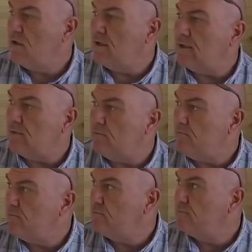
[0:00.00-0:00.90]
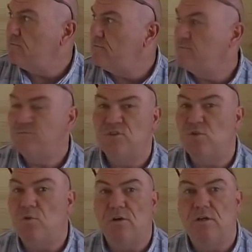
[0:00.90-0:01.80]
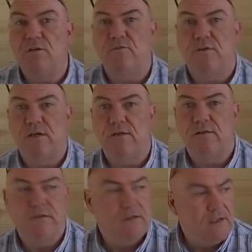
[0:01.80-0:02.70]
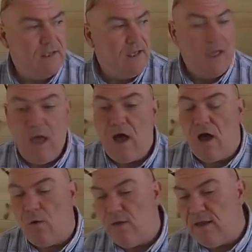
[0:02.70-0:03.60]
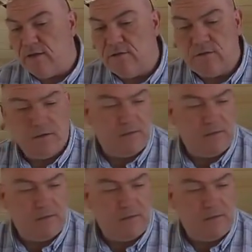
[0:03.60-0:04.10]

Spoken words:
That's all I need for now. I'd like